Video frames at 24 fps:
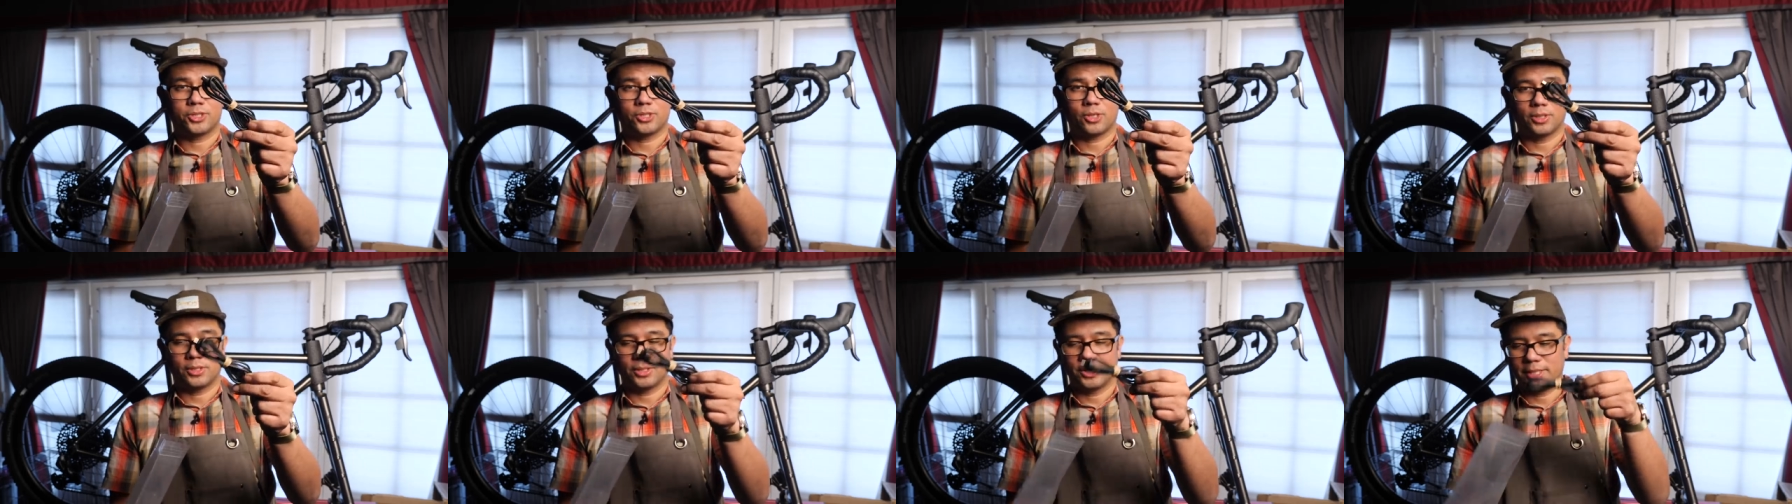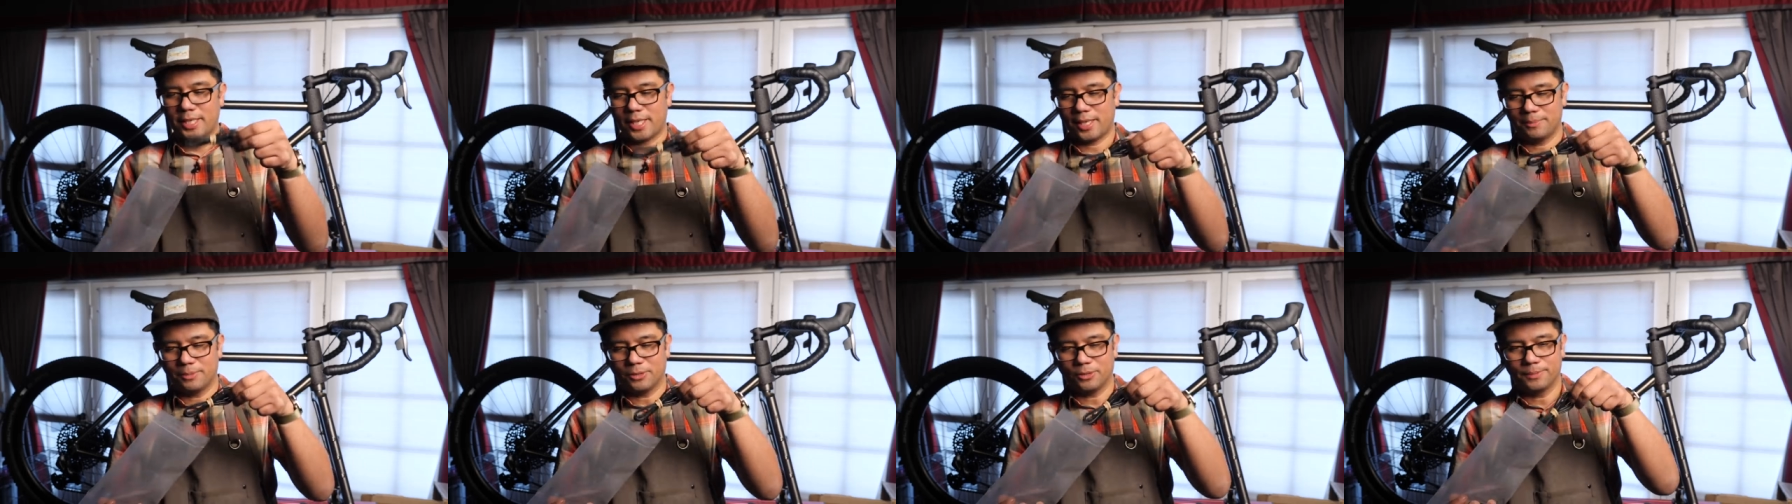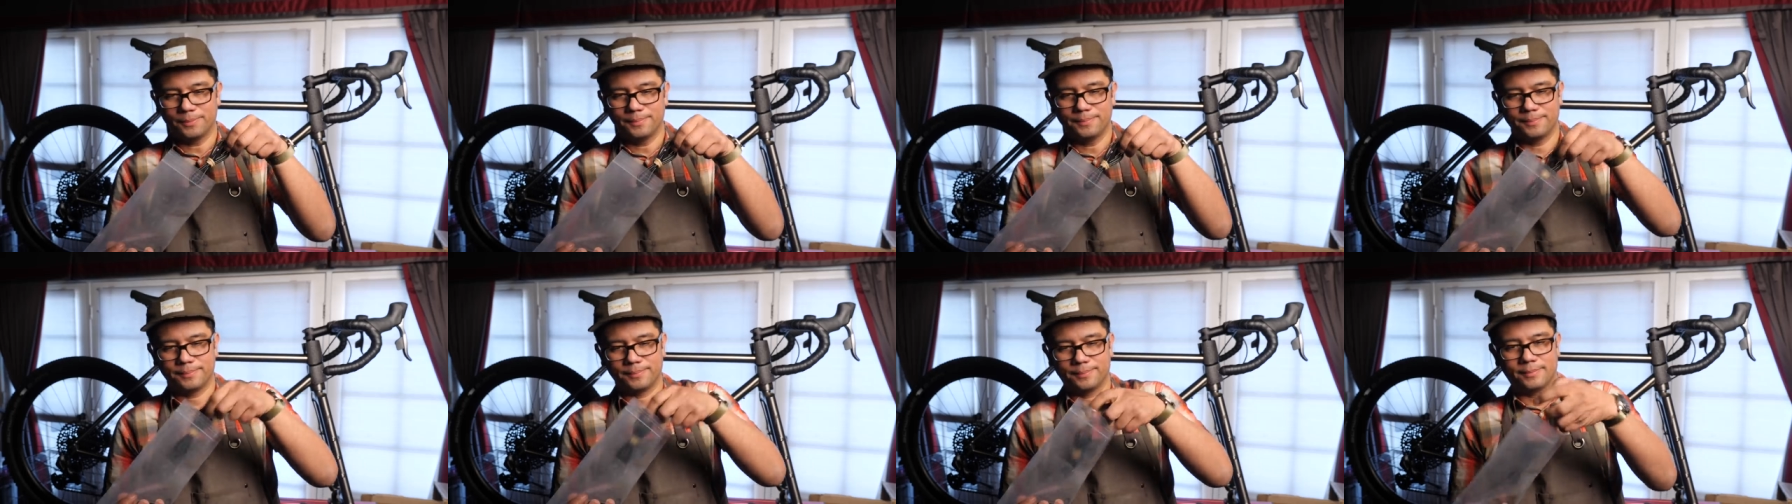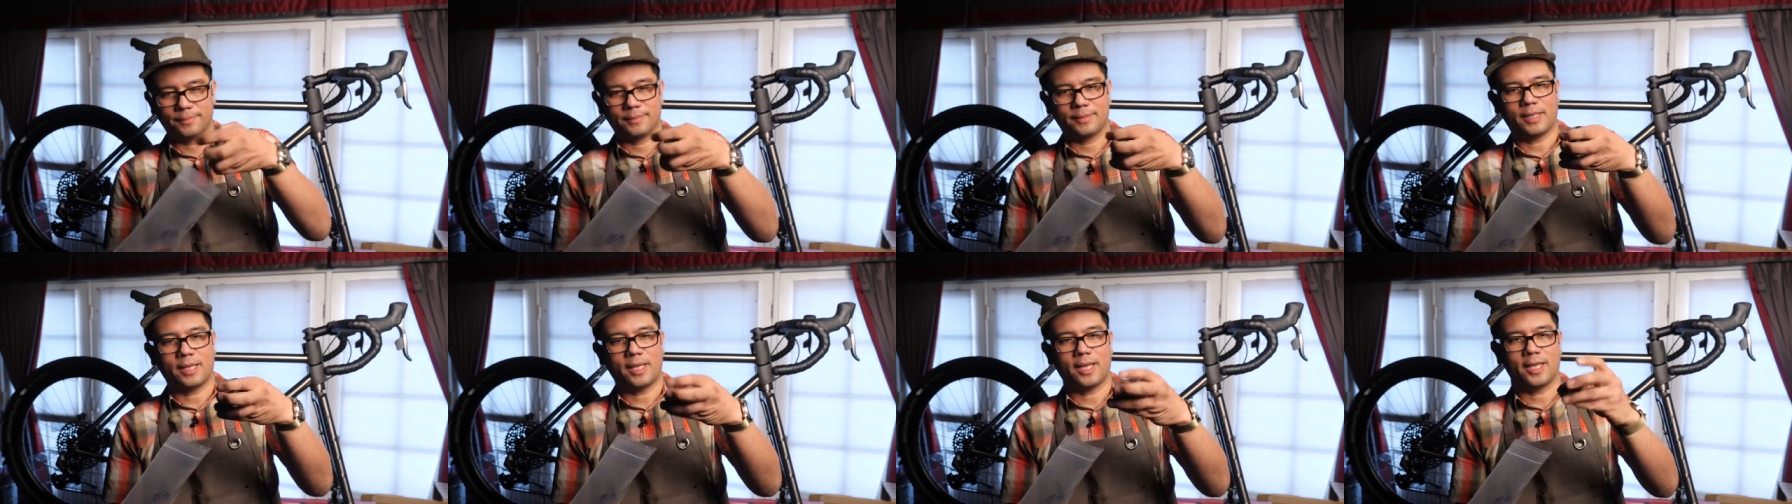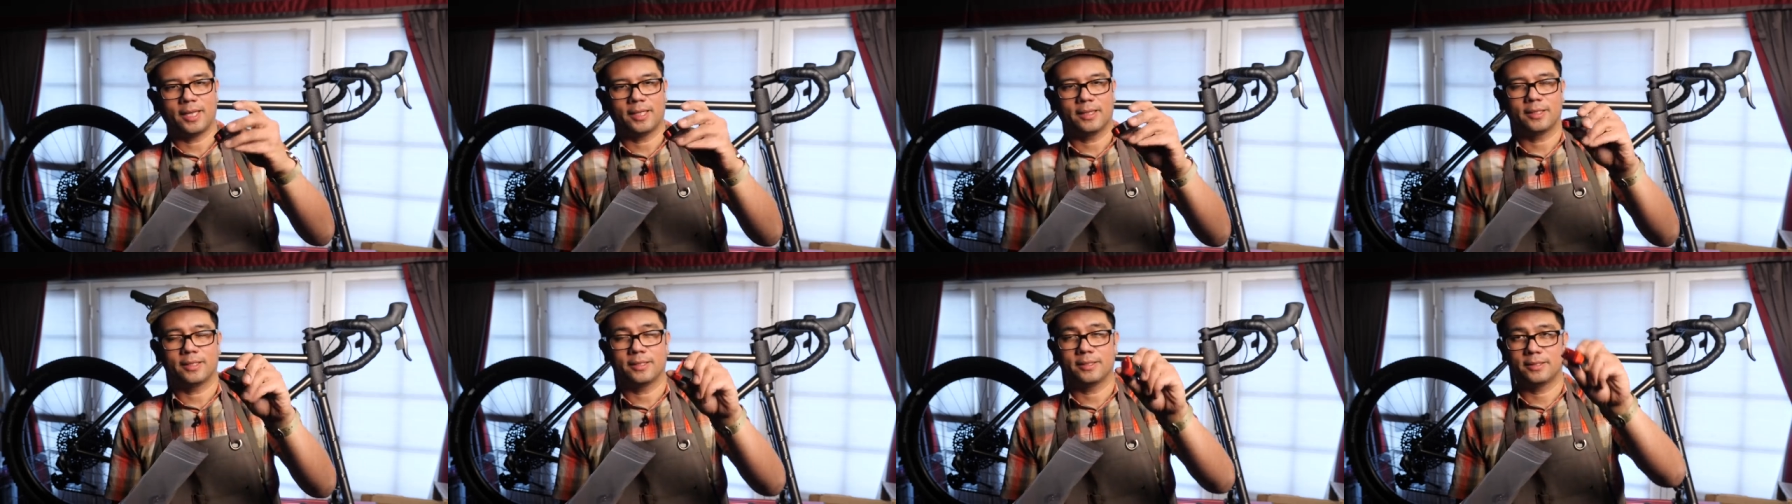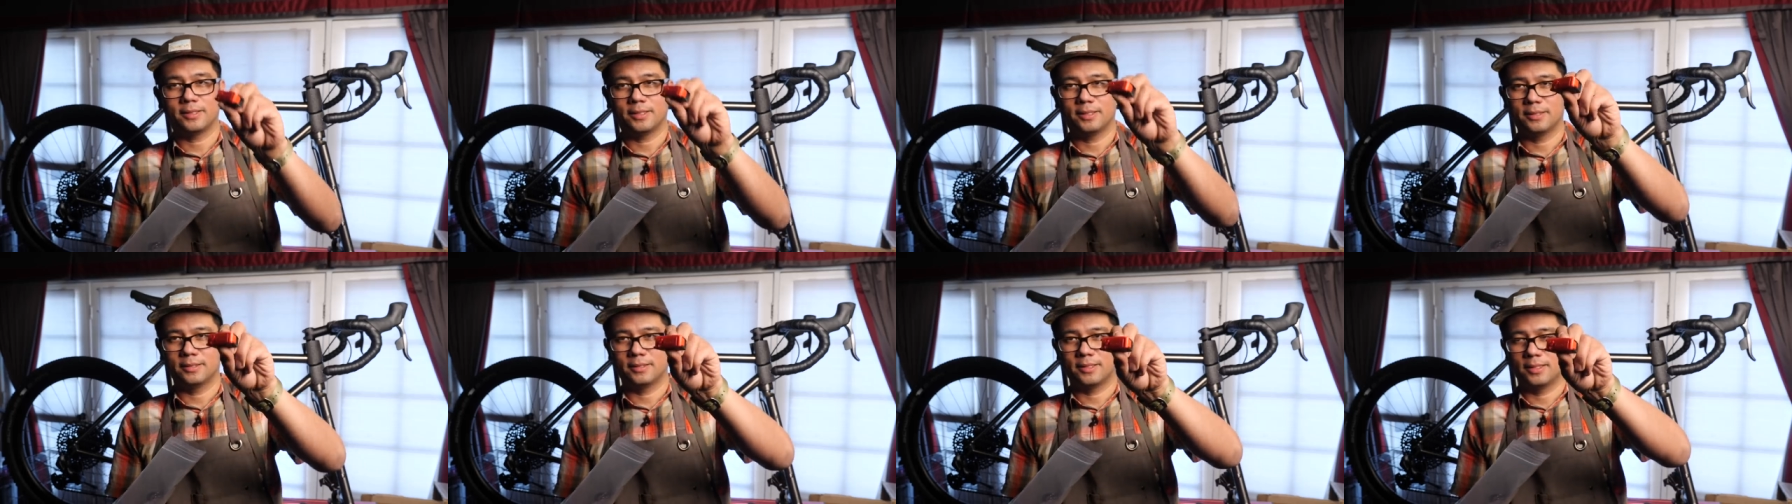charging cable, and
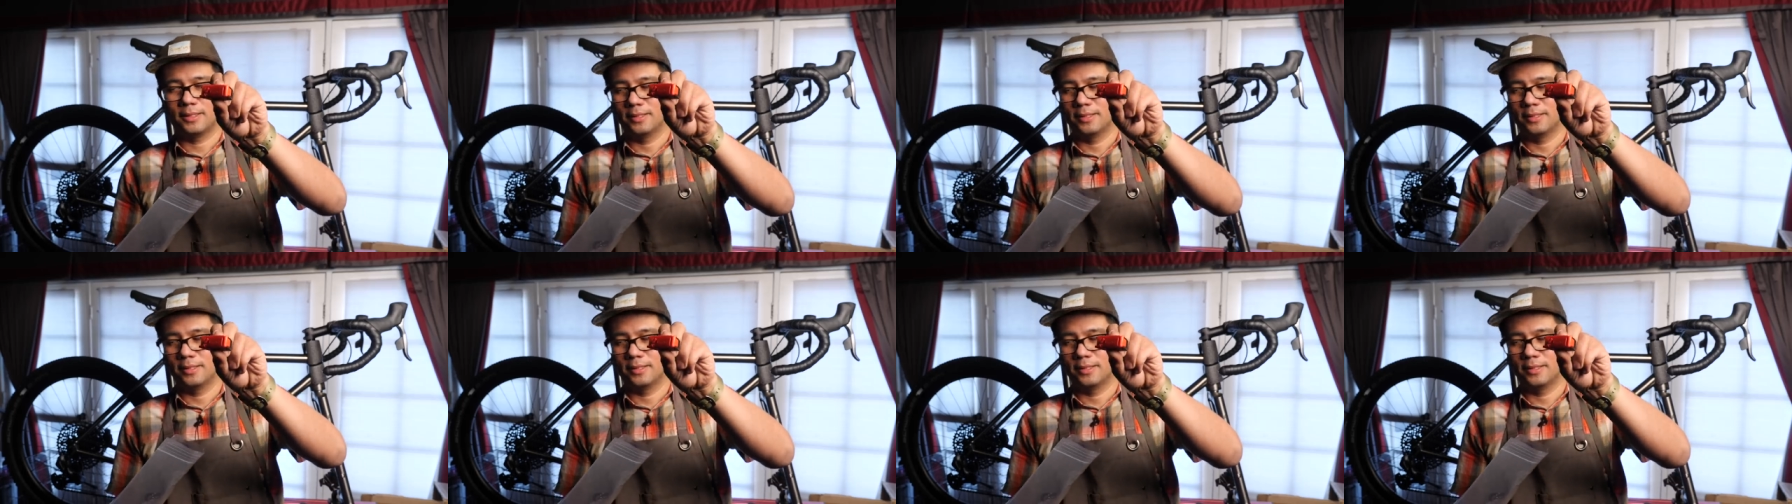this is